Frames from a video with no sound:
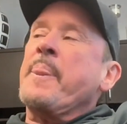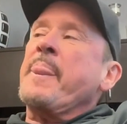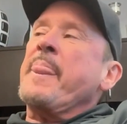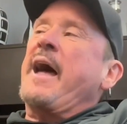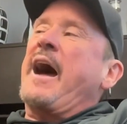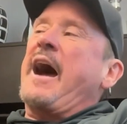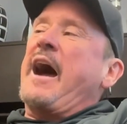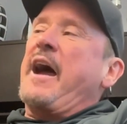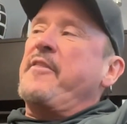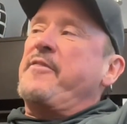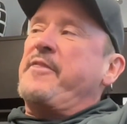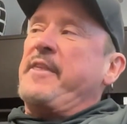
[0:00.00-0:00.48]

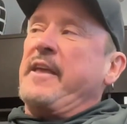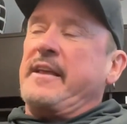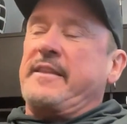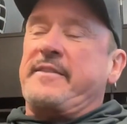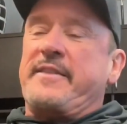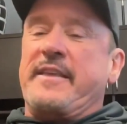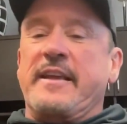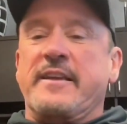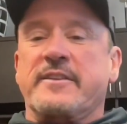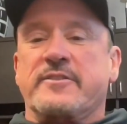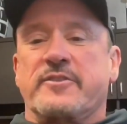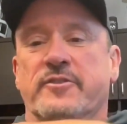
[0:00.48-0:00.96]
I think
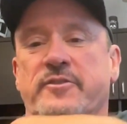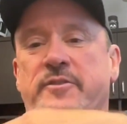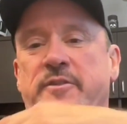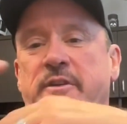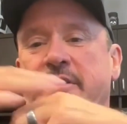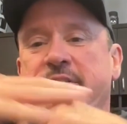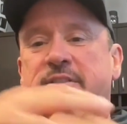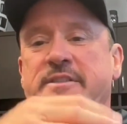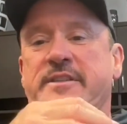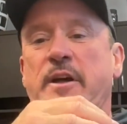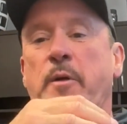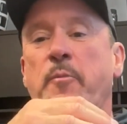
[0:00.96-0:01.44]
things are
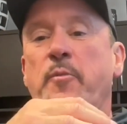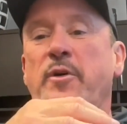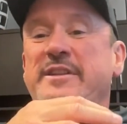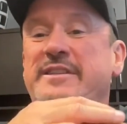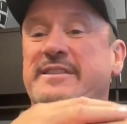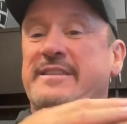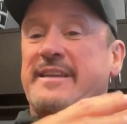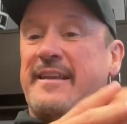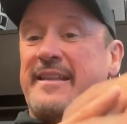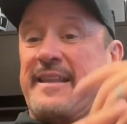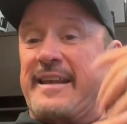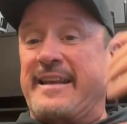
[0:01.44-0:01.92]
somewhat
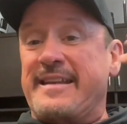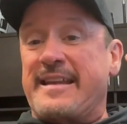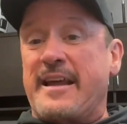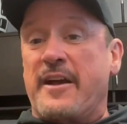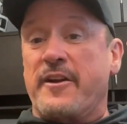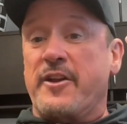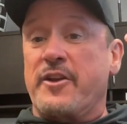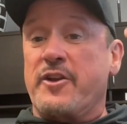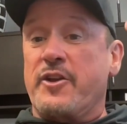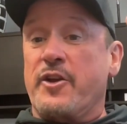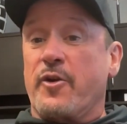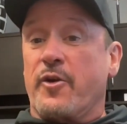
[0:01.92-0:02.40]
settling
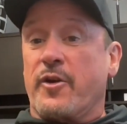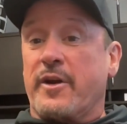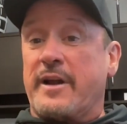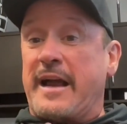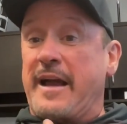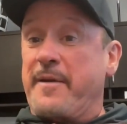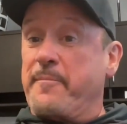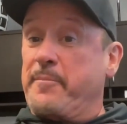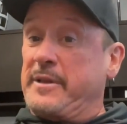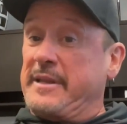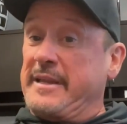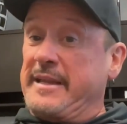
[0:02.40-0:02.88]
down in New York,
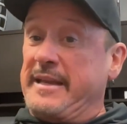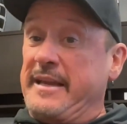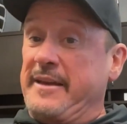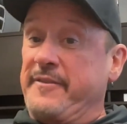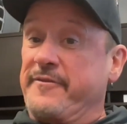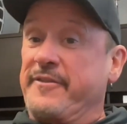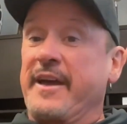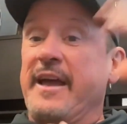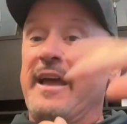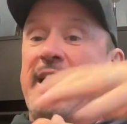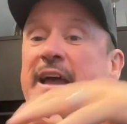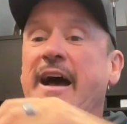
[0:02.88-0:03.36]
I
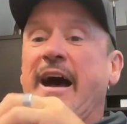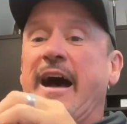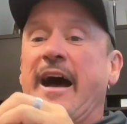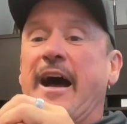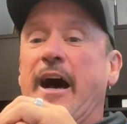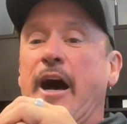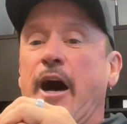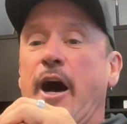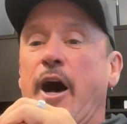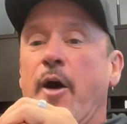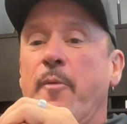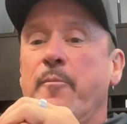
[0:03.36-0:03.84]
believe,
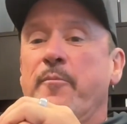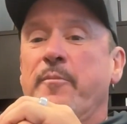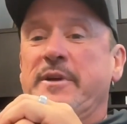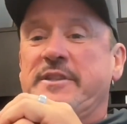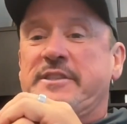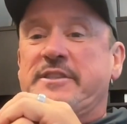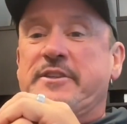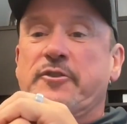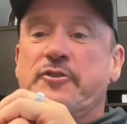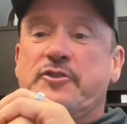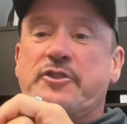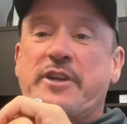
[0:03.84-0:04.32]
but
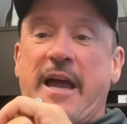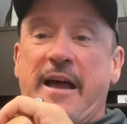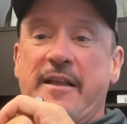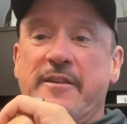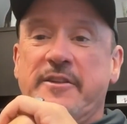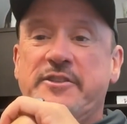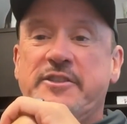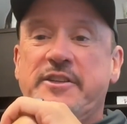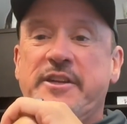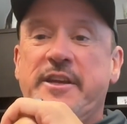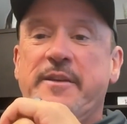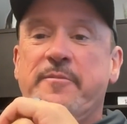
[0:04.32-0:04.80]
still
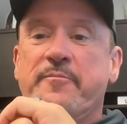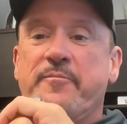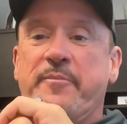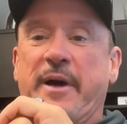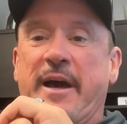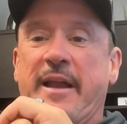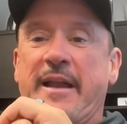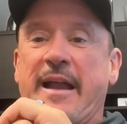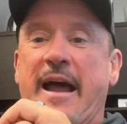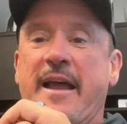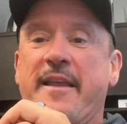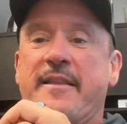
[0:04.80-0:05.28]
challenging.
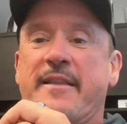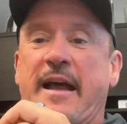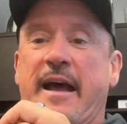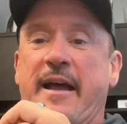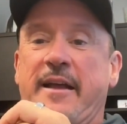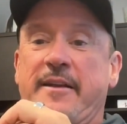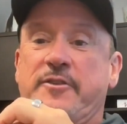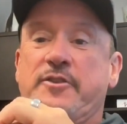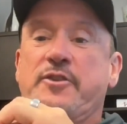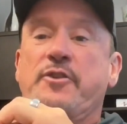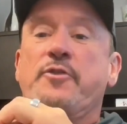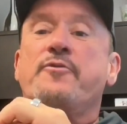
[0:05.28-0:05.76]
But
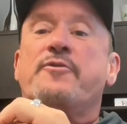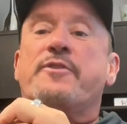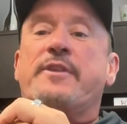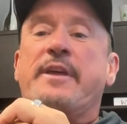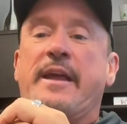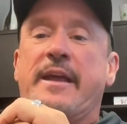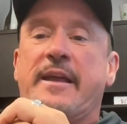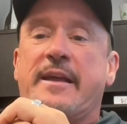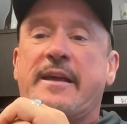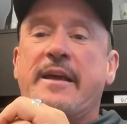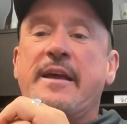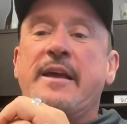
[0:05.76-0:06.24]
I do
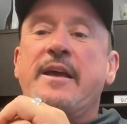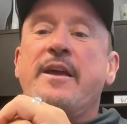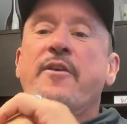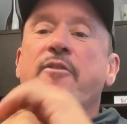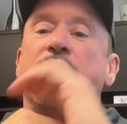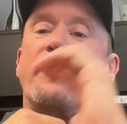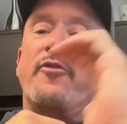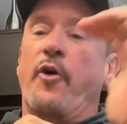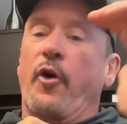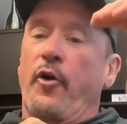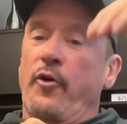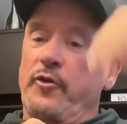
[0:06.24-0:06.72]
think
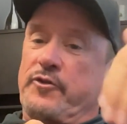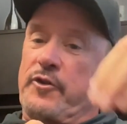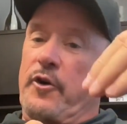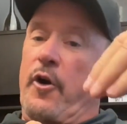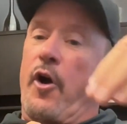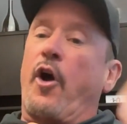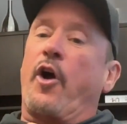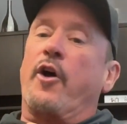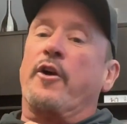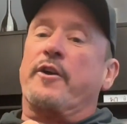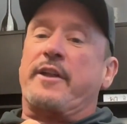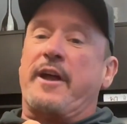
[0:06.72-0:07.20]
those are
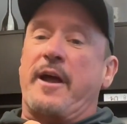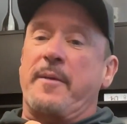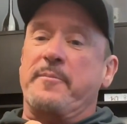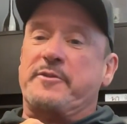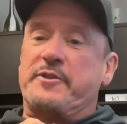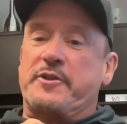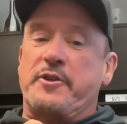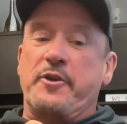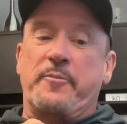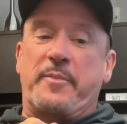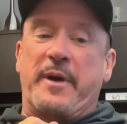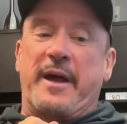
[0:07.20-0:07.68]
hard
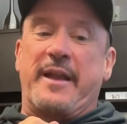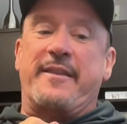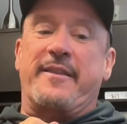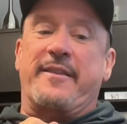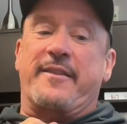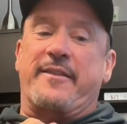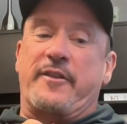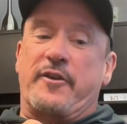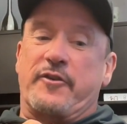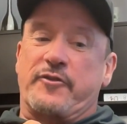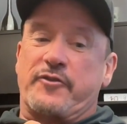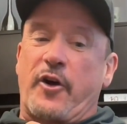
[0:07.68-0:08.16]
times too. But
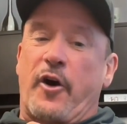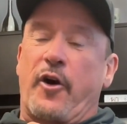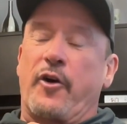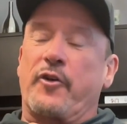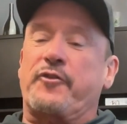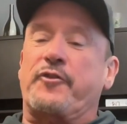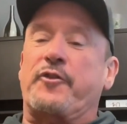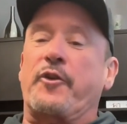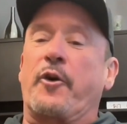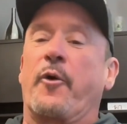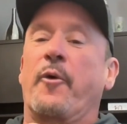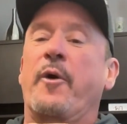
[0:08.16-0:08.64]
there's
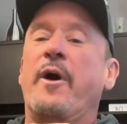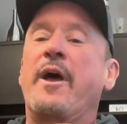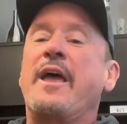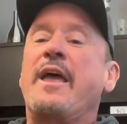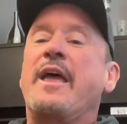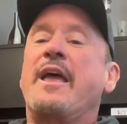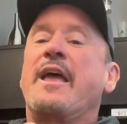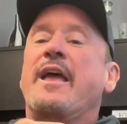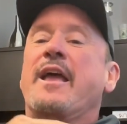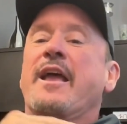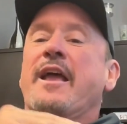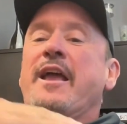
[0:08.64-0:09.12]
also,
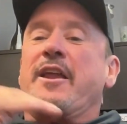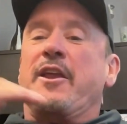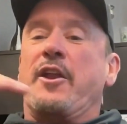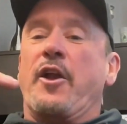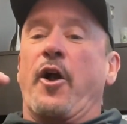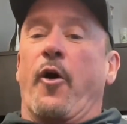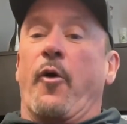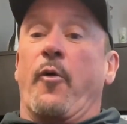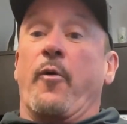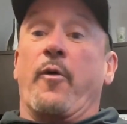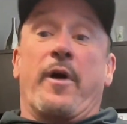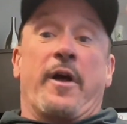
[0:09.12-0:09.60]

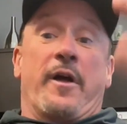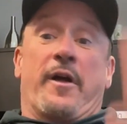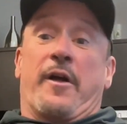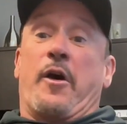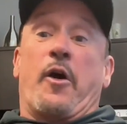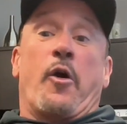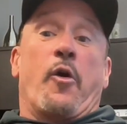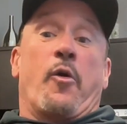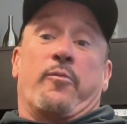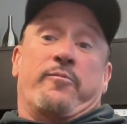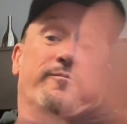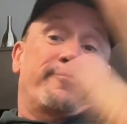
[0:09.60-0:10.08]

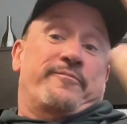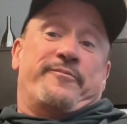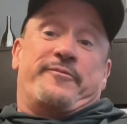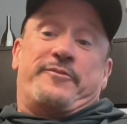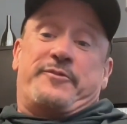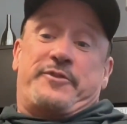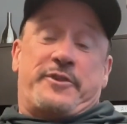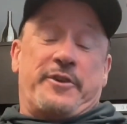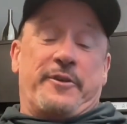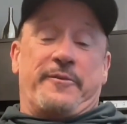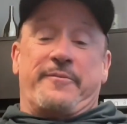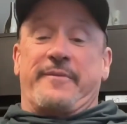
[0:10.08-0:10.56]
oh
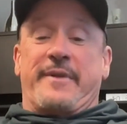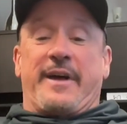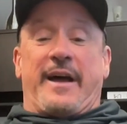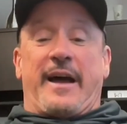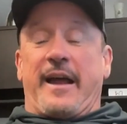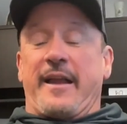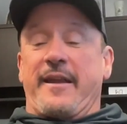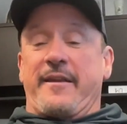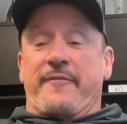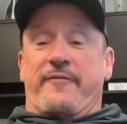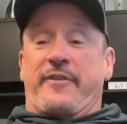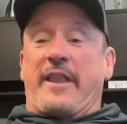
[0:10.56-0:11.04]
shoot,
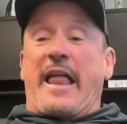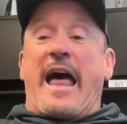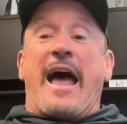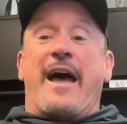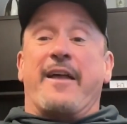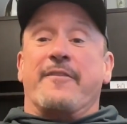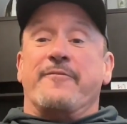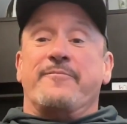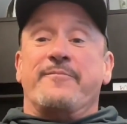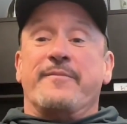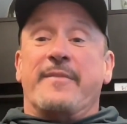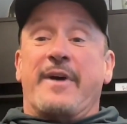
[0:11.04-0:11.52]

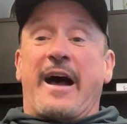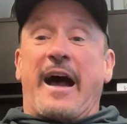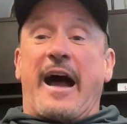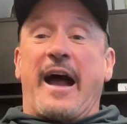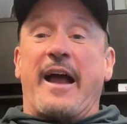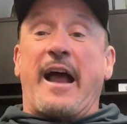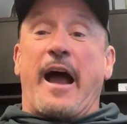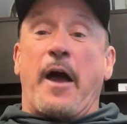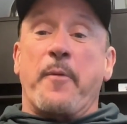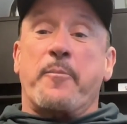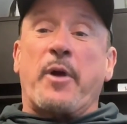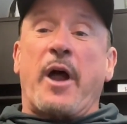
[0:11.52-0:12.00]
Vlad,
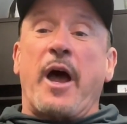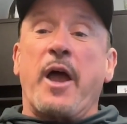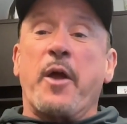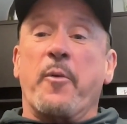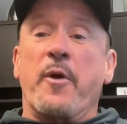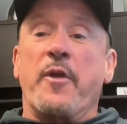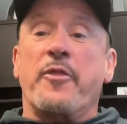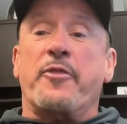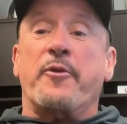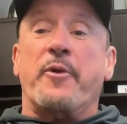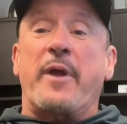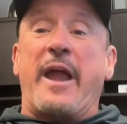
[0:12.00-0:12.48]
I probably
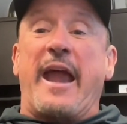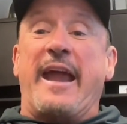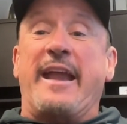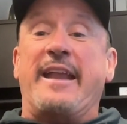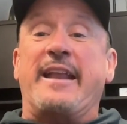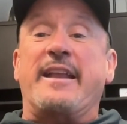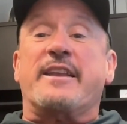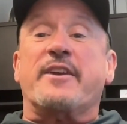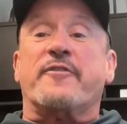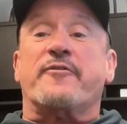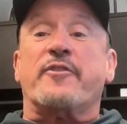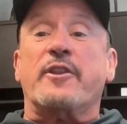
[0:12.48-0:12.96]
went through
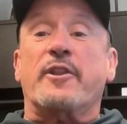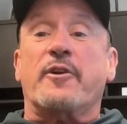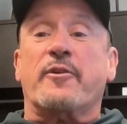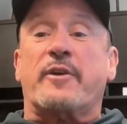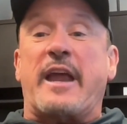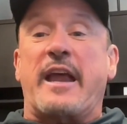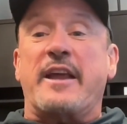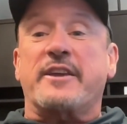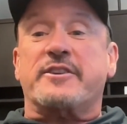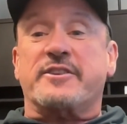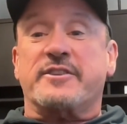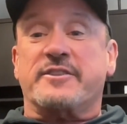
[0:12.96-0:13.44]
80 different
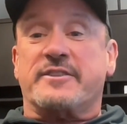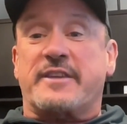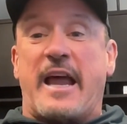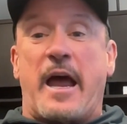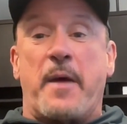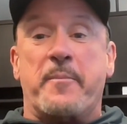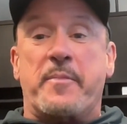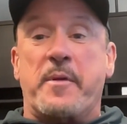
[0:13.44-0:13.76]
locations at Happy